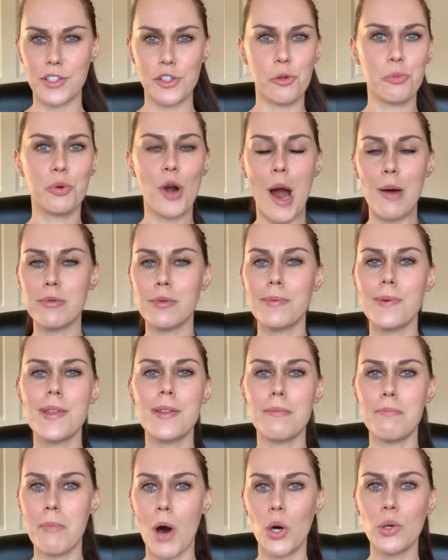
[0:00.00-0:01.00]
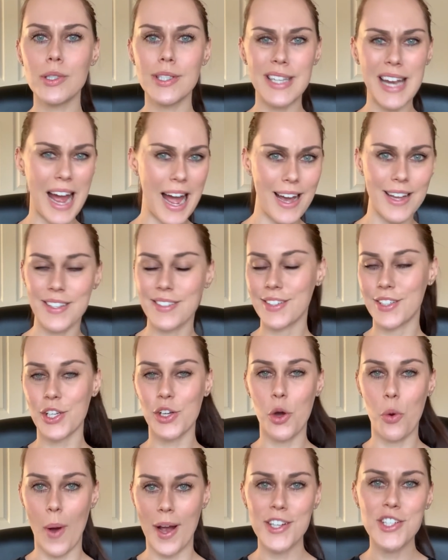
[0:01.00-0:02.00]
so probably the most
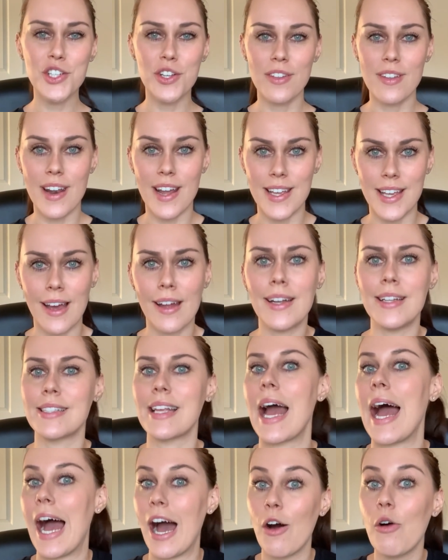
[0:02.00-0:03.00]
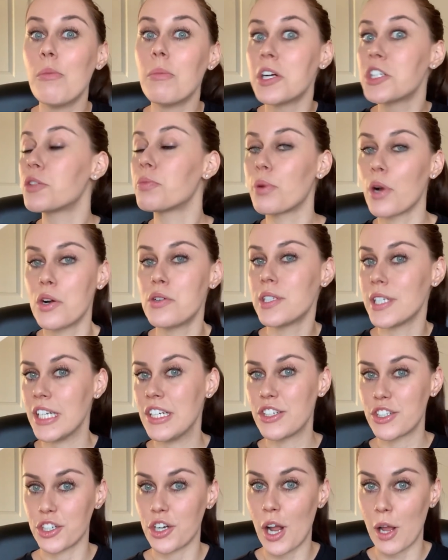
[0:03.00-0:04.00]
asked question that I get is how much
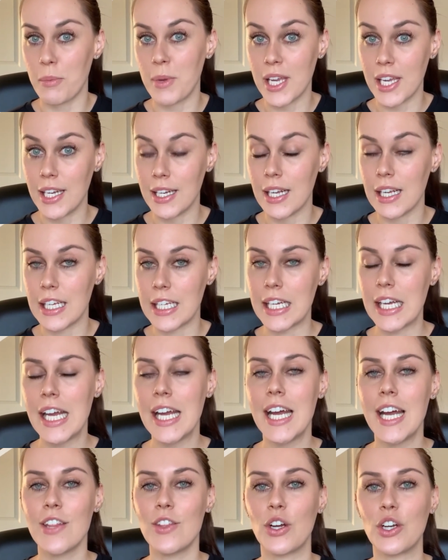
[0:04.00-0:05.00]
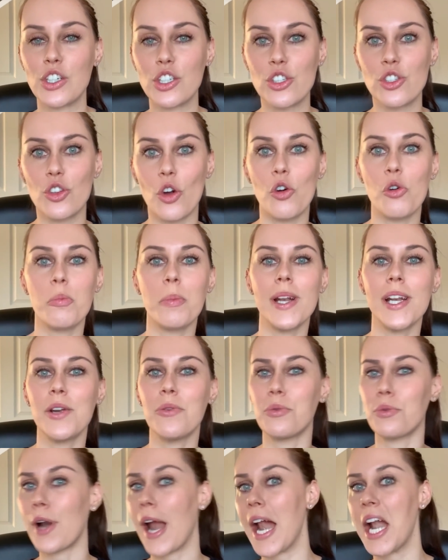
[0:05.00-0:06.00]
protein should I be eating? There are so many
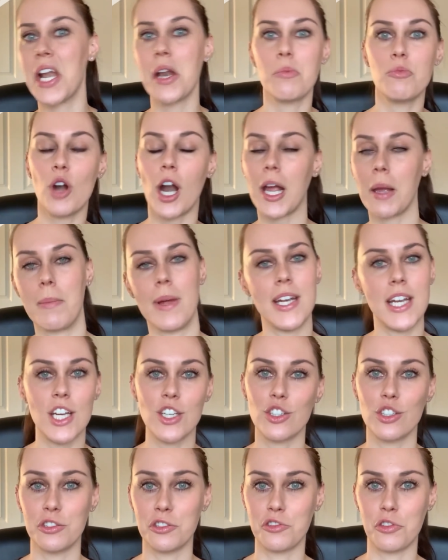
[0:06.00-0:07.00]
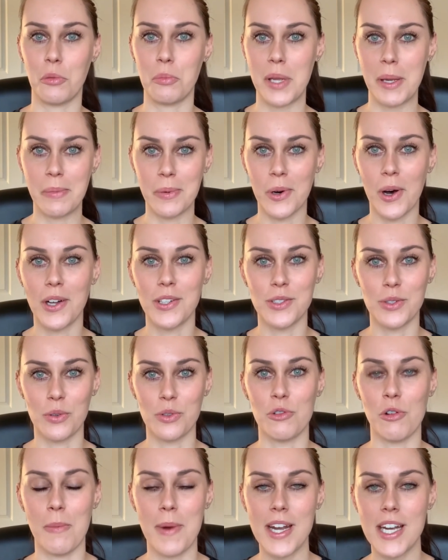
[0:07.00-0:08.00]
random recommendations from people on
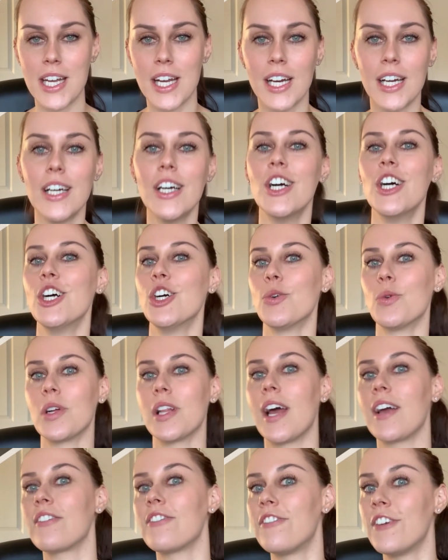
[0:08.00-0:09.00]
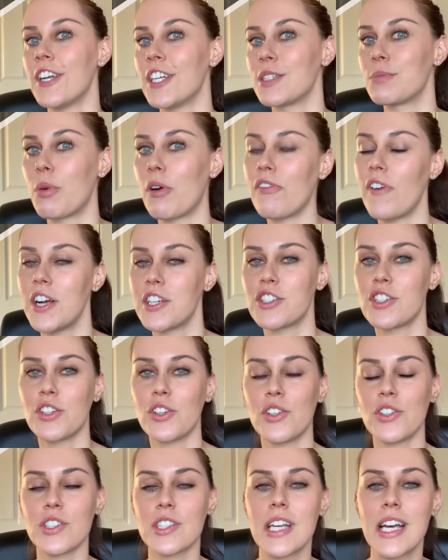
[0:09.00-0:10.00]
social media who are like fitness
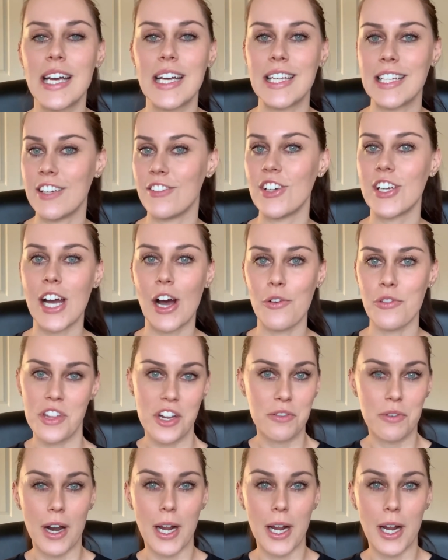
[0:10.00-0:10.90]
professionals giving out their